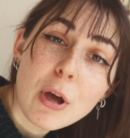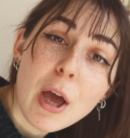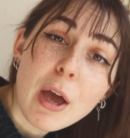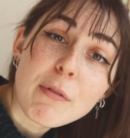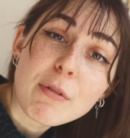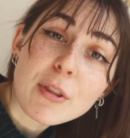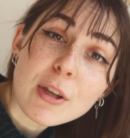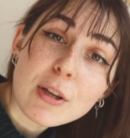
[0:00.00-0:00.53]

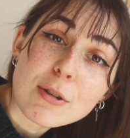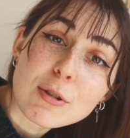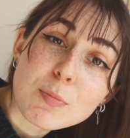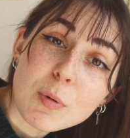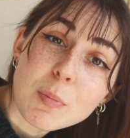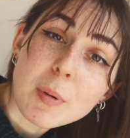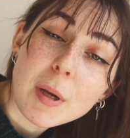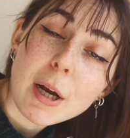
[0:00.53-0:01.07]
everything is
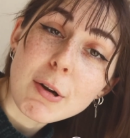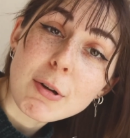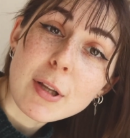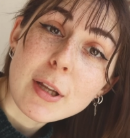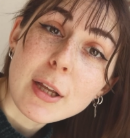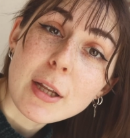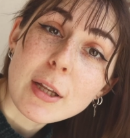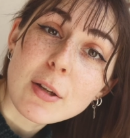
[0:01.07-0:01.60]
prepared
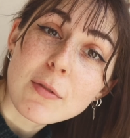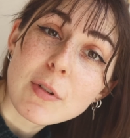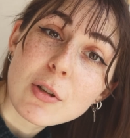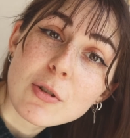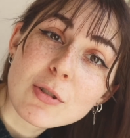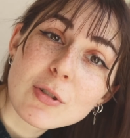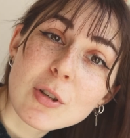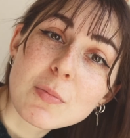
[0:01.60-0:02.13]
in the
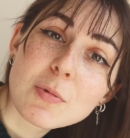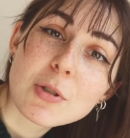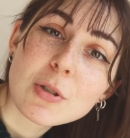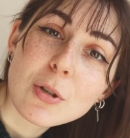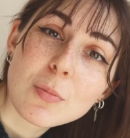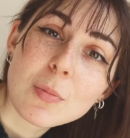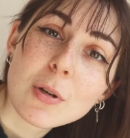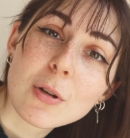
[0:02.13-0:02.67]
video description
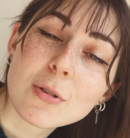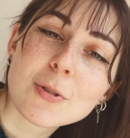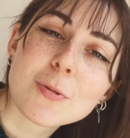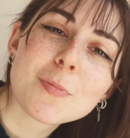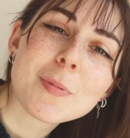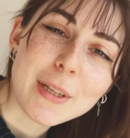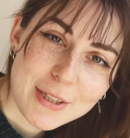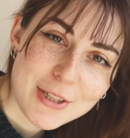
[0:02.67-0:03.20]
down below, so
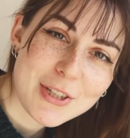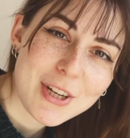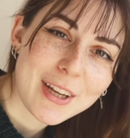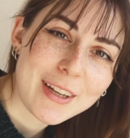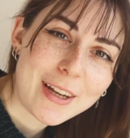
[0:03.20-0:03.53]
please check it